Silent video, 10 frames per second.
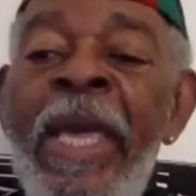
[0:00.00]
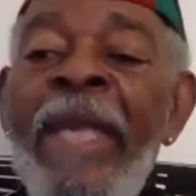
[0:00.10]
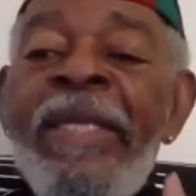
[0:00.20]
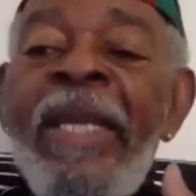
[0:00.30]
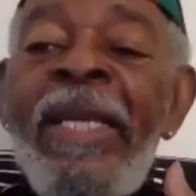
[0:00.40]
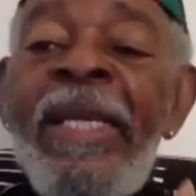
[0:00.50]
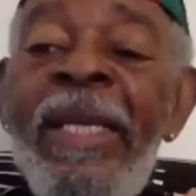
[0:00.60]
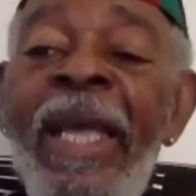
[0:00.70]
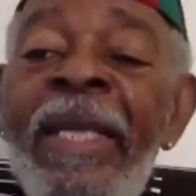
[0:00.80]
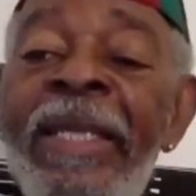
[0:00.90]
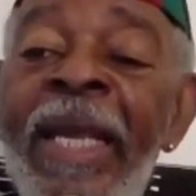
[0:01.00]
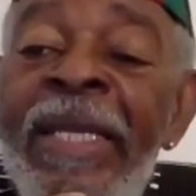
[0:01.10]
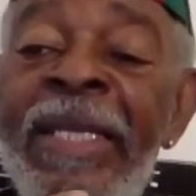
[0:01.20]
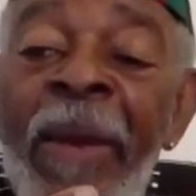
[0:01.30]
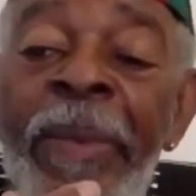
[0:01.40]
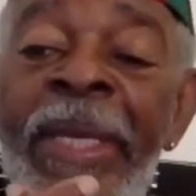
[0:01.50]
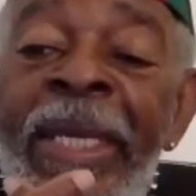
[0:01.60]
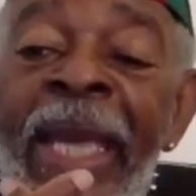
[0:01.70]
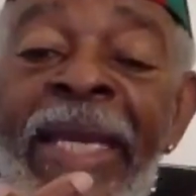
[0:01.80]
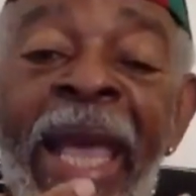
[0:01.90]
and says that
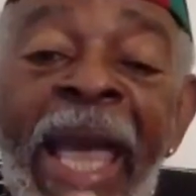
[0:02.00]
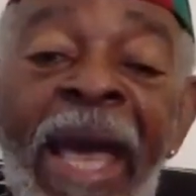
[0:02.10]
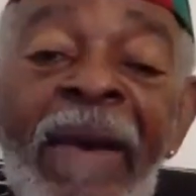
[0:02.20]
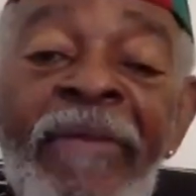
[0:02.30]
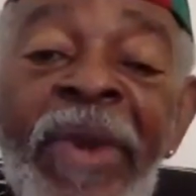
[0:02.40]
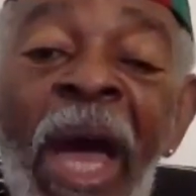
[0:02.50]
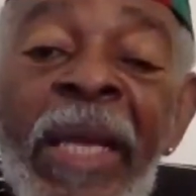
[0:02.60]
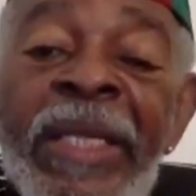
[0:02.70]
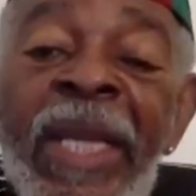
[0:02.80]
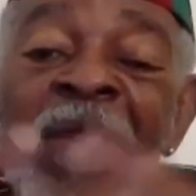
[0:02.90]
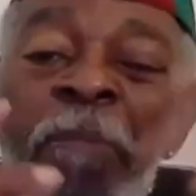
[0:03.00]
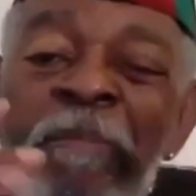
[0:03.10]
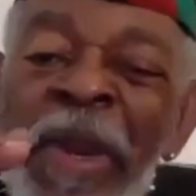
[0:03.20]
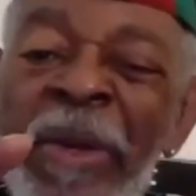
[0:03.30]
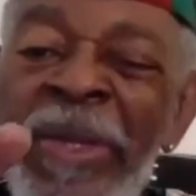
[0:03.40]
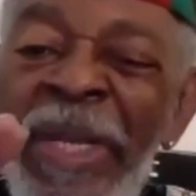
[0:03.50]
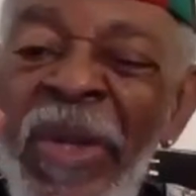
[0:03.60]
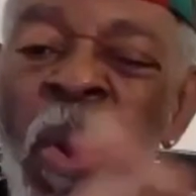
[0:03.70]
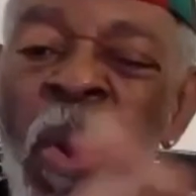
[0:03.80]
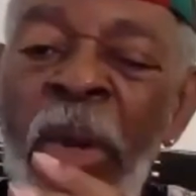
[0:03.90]
we can have knowledge of
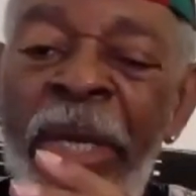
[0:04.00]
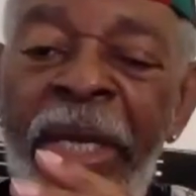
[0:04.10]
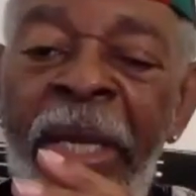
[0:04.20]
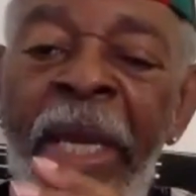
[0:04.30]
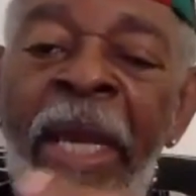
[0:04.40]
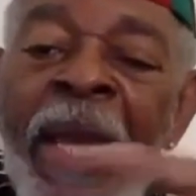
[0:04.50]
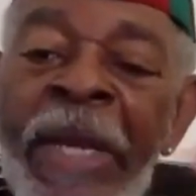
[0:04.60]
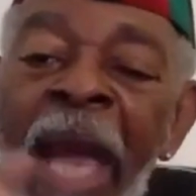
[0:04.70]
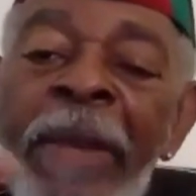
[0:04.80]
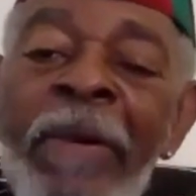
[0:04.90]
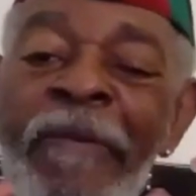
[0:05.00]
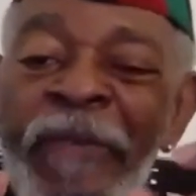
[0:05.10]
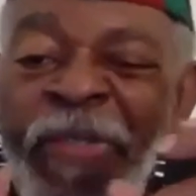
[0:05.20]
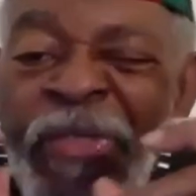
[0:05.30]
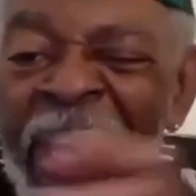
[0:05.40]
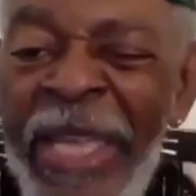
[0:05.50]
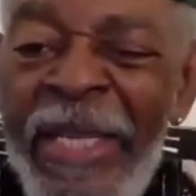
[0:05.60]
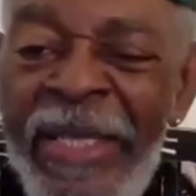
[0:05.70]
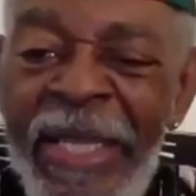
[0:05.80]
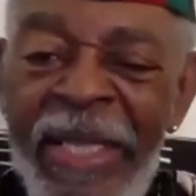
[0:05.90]
appearances only and not of
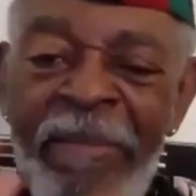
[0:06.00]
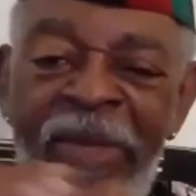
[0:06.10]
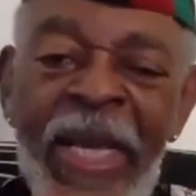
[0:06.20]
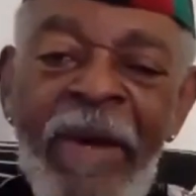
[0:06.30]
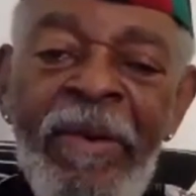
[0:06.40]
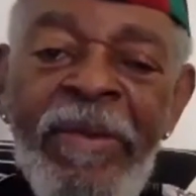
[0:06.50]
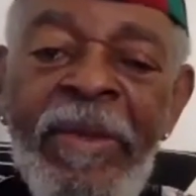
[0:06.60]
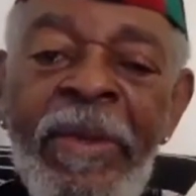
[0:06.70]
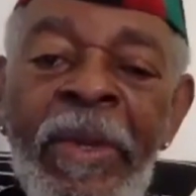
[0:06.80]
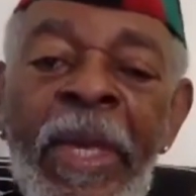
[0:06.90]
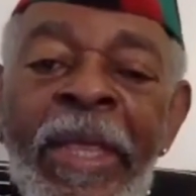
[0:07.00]
things in themselves.